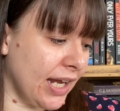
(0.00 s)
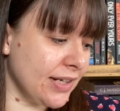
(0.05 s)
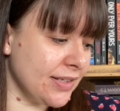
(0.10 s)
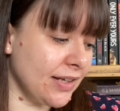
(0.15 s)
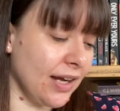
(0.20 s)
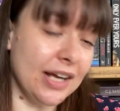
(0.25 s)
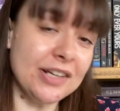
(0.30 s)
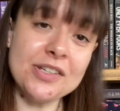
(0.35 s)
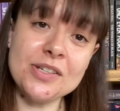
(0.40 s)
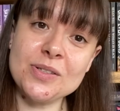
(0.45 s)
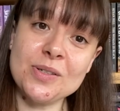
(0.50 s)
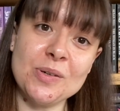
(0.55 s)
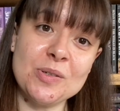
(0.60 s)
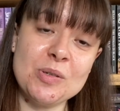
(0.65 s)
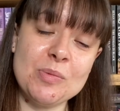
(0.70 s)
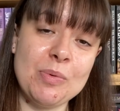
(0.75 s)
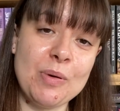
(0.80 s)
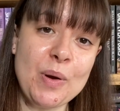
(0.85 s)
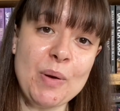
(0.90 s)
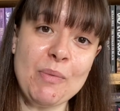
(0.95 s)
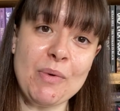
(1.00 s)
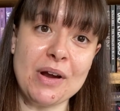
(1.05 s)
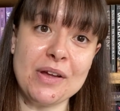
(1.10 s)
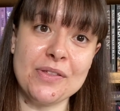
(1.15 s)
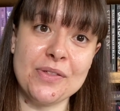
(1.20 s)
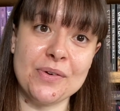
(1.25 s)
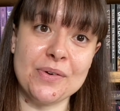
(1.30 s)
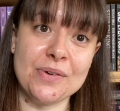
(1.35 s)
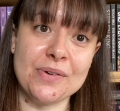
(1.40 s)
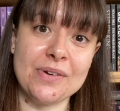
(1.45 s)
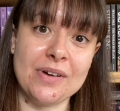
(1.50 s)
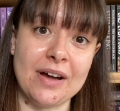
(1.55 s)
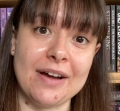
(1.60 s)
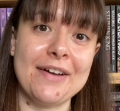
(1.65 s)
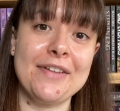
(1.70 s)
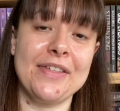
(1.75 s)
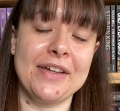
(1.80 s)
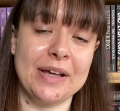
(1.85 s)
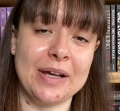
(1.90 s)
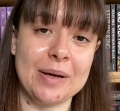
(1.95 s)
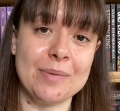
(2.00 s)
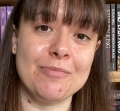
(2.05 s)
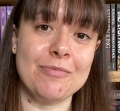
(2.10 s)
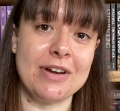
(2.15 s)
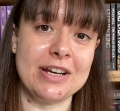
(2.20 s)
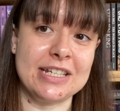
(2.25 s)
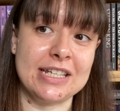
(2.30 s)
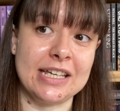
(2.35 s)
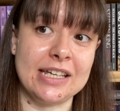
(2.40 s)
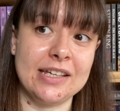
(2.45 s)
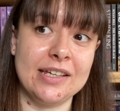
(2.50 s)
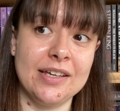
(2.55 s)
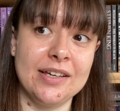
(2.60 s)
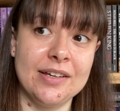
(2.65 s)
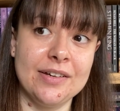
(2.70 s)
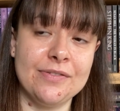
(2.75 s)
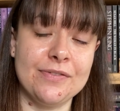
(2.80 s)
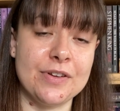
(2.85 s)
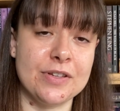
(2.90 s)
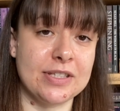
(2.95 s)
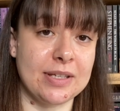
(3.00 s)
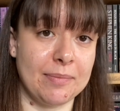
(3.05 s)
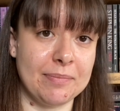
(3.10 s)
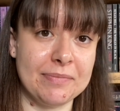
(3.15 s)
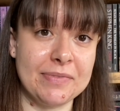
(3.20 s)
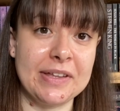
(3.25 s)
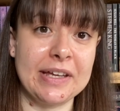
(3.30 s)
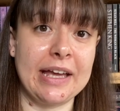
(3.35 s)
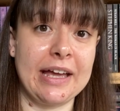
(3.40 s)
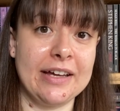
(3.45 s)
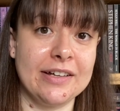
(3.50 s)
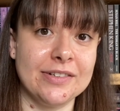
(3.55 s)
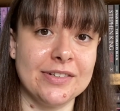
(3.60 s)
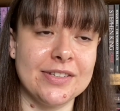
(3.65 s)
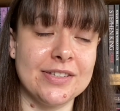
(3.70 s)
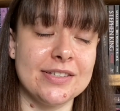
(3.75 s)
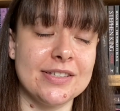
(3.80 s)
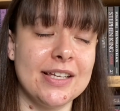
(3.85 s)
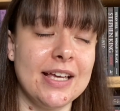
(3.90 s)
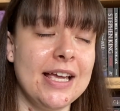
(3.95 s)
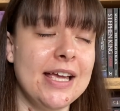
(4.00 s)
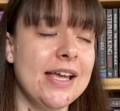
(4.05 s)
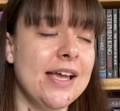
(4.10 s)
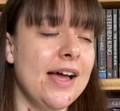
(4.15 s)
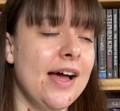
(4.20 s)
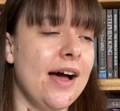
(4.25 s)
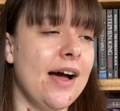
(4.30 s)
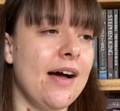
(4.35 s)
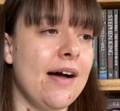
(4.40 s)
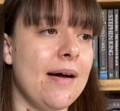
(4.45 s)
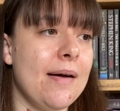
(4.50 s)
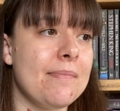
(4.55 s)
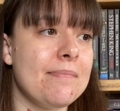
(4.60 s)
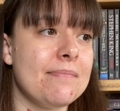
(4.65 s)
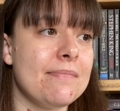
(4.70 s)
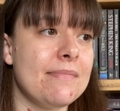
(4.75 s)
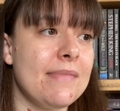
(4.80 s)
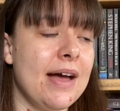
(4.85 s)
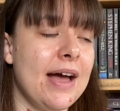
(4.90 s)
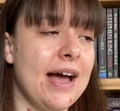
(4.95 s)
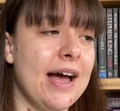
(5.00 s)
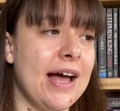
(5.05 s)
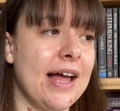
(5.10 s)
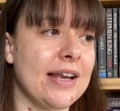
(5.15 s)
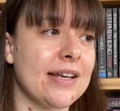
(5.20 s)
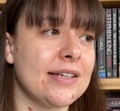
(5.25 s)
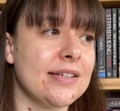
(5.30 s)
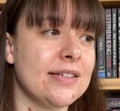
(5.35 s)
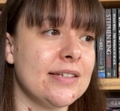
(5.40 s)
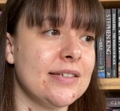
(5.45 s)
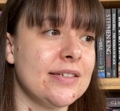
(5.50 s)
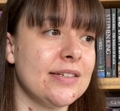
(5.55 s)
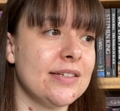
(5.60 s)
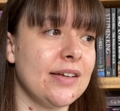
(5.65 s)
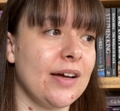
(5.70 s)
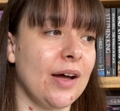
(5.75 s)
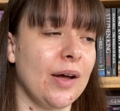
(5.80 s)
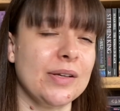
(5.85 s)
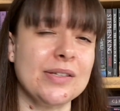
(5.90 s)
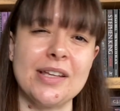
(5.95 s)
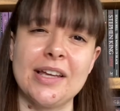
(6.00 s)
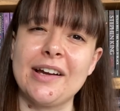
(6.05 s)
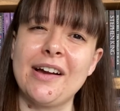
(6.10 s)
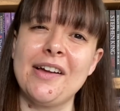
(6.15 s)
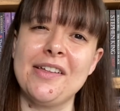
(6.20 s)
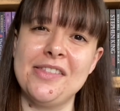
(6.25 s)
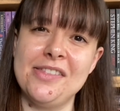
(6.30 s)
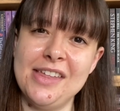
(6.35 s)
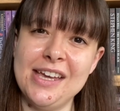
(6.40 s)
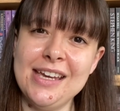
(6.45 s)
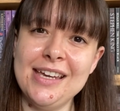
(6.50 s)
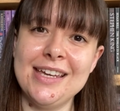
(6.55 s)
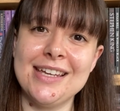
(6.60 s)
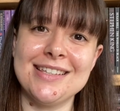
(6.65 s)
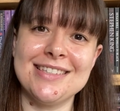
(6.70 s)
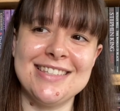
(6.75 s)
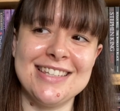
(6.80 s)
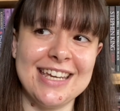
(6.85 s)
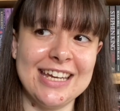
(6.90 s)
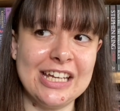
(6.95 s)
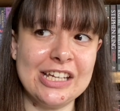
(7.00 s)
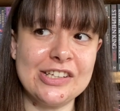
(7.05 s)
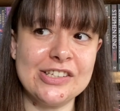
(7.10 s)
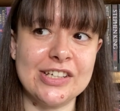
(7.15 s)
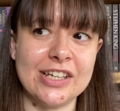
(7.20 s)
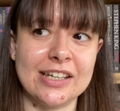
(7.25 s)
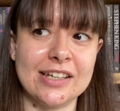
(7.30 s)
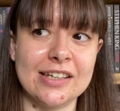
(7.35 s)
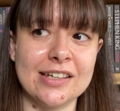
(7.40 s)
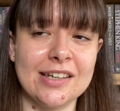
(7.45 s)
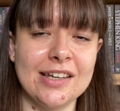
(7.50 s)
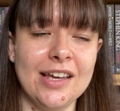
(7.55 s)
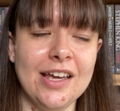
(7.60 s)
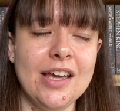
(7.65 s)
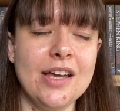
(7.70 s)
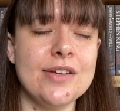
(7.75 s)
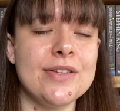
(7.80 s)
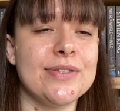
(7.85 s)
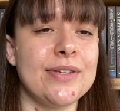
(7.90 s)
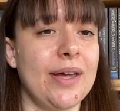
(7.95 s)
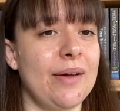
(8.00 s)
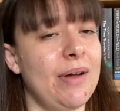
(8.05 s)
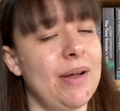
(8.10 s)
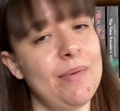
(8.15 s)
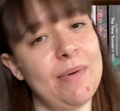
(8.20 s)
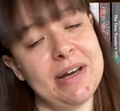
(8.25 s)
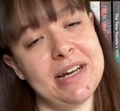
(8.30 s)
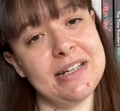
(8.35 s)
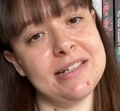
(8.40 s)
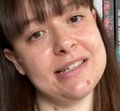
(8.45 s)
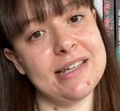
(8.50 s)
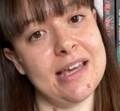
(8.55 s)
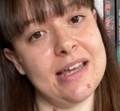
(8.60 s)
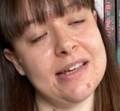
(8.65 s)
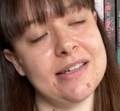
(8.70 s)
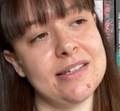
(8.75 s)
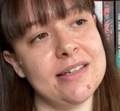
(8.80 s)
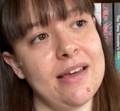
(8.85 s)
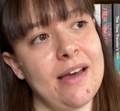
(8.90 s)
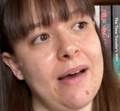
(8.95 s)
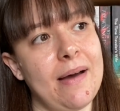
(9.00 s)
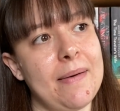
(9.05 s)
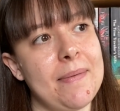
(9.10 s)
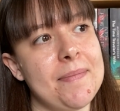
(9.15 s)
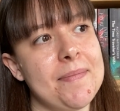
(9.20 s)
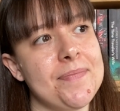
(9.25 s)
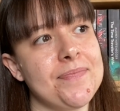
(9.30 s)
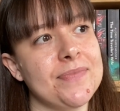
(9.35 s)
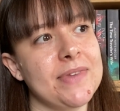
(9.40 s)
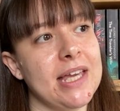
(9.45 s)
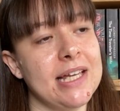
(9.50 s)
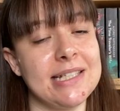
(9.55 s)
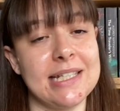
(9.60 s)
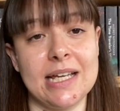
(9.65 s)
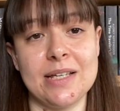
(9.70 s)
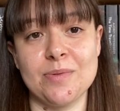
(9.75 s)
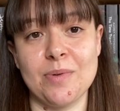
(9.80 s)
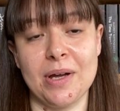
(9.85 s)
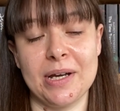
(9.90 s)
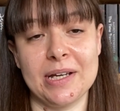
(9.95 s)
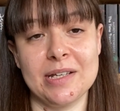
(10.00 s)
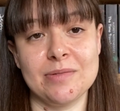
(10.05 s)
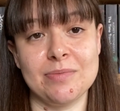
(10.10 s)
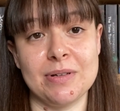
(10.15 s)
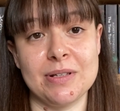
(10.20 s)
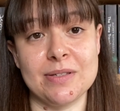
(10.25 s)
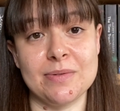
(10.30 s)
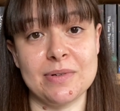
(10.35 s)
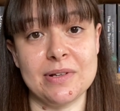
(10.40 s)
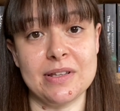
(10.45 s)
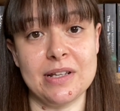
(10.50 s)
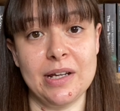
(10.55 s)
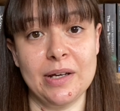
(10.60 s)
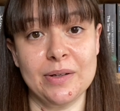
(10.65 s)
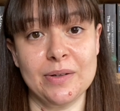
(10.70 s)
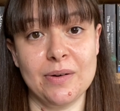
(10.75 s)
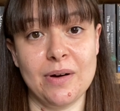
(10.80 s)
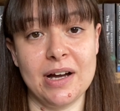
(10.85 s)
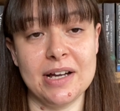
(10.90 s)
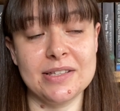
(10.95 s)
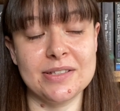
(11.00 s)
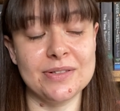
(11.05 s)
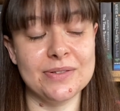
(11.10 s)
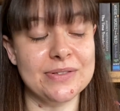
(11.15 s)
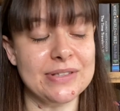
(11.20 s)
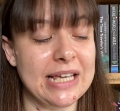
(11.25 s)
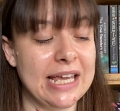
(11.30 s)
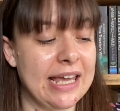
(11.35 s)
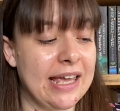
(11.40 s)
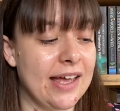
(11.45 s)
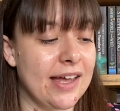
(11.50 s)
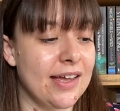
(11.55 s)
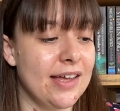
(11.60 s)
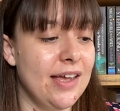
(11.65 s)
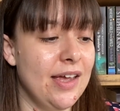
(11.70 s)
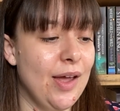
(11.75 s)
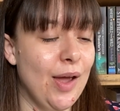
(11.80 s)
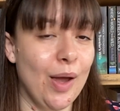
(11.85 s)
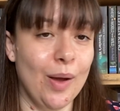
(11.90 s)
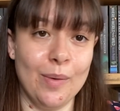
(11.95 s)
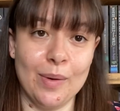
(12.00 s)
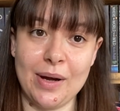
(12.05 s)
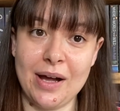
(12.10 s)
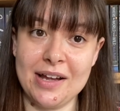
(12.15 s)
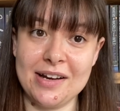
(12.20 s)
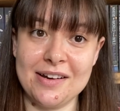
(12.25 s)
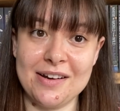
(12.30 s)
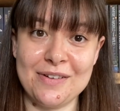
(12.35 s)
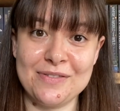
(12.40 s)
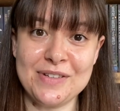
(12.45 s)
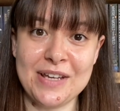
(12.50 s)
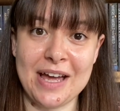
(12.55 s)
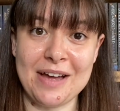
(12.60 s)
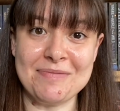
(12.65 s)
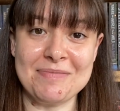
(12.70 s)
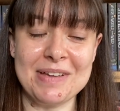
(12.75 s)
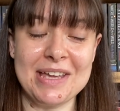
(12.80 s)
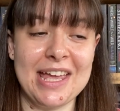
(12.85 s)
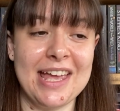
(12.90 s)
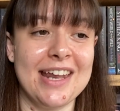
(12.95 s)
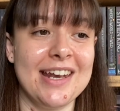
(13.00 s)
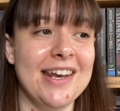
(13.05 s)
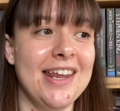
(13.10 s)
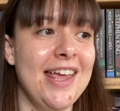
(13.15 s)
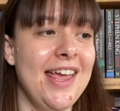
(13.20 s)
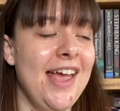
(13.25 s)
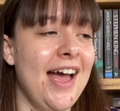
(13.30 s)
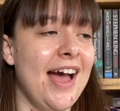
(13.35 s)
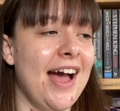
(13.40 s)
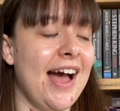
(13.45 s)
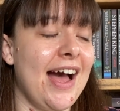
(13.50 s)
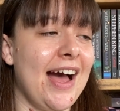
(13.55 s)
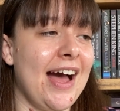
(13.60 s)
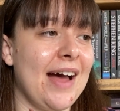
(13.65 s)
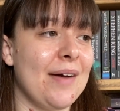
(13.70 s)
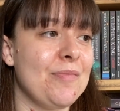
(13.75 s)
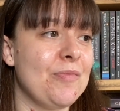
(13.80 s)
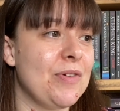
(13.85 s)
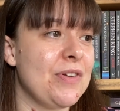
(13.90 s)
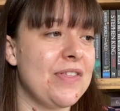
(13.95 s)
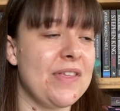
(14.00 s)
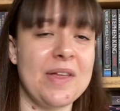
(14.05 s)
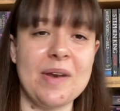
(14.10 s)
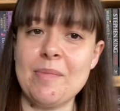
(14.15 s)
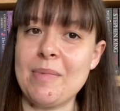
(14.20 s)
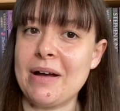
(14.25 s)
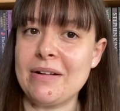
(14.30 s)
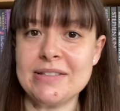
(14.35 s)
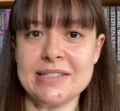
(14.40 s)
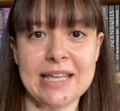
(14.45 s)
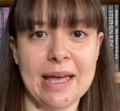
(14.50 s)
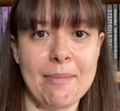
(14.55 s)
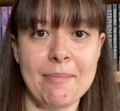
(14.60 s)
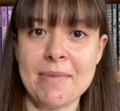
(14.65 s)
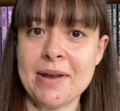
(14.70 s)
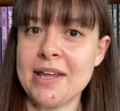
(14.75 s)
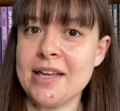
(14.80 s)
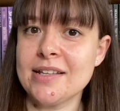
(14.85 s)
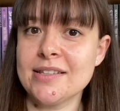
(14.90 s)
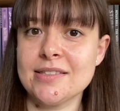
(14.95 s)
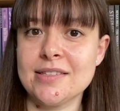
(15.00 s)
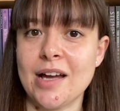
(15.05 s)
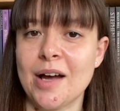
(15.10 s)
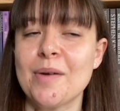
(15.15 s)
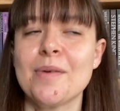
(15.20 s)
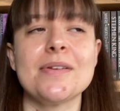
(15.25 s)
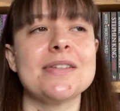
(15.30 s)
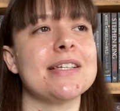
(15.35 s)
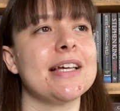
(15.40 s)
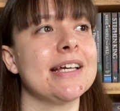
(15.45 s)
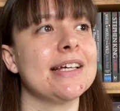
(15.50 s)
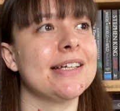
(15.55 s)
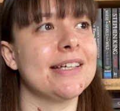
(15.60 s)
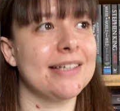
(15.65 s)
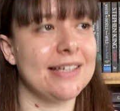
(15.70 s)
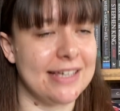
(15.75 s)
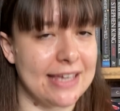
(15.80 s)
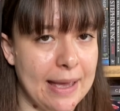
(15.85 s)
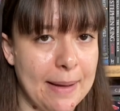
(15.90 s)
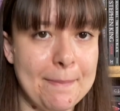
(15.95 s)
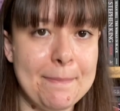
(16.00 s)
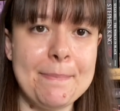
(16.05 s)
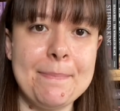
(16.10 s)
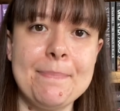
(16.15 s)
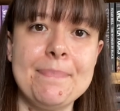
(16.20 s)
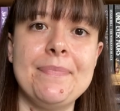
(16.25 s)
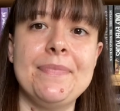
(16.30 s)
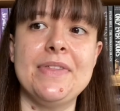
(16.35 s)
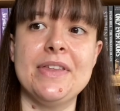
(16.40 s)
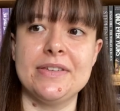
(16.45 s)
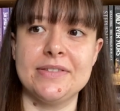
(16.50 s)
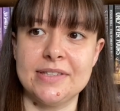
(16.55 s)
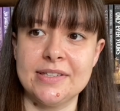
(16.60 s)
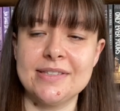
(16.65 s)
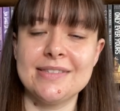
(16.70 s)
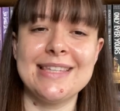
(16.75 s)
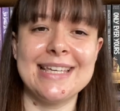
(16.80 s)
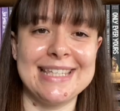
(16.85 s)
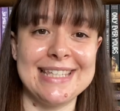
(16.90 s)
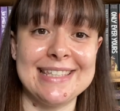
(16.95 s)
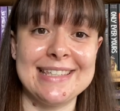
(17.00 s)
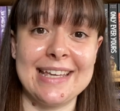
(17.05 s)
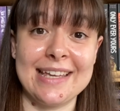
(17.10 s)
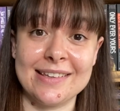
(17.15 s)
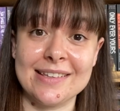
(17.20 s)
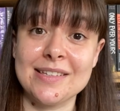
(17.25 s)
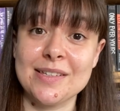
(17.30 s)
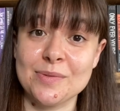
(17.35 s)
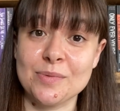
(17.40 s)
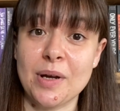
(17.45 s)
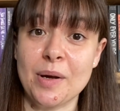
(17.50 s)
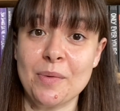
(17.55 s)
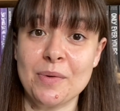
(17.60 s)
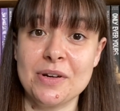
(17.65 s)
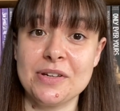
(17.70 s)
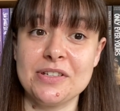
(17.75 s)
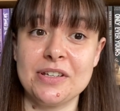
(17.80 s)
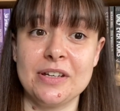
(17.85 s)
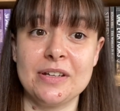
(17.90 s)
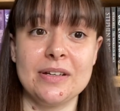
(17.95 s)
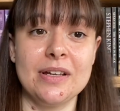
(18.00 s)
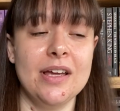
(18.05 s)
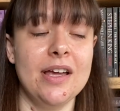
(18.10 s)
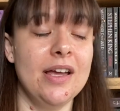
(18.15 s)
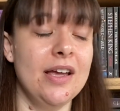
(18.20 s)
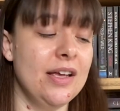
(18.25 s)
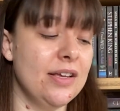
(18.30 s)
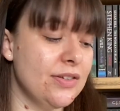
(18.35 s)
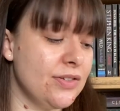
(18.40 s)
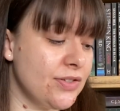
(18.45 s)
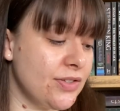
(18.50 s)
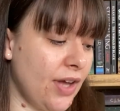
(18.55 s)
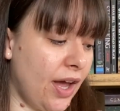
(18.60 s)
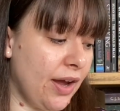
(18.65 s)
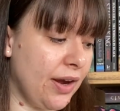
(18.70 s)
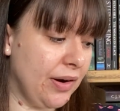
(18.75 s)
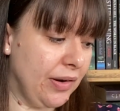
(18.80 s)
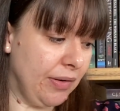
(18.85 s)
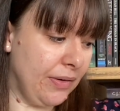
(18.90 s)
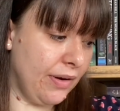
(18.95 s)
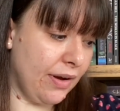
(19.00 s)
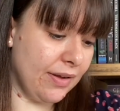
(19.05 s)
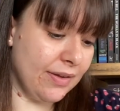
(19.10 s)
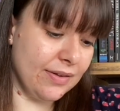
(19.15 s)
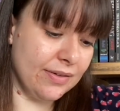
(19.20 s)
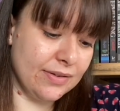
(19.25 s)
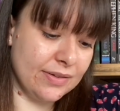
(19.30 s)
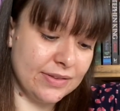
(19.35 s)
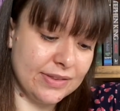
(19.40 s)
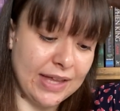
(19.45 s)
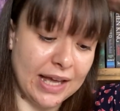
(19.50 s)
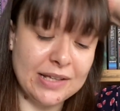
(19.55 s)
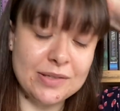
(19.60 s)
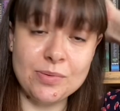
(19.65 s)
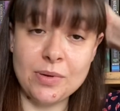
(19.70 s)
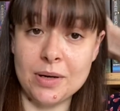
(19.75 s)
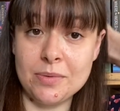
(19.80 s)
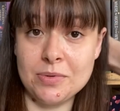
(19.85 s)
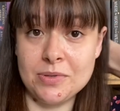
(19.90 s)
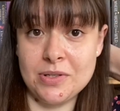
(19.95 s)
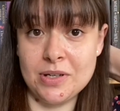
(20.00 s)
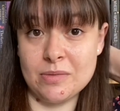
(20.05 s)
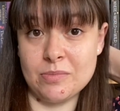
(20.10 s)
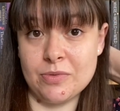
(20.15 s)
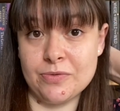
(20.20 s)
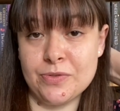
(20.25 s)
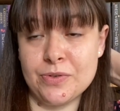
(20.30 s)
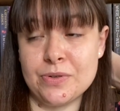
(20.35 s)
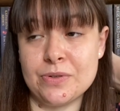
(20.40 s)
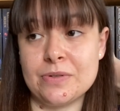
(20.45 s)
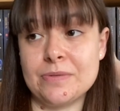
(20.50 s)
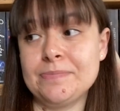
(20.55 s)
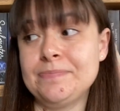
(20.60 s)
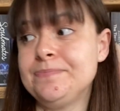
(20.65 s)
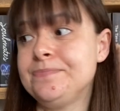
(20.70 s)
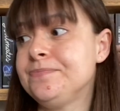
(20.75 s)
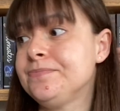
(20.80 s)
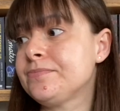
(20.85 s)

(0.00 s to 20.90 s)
I just got to a point where I thought, I think I'm ready for something else. And I was like, I think it's teaching. So I went and did a day's work experience at one of the local high schools here, who were kind enough to have me in. And within about 10 minutes, I was like, yeah, this is it. This is what I want to do. So that's what I was doing before.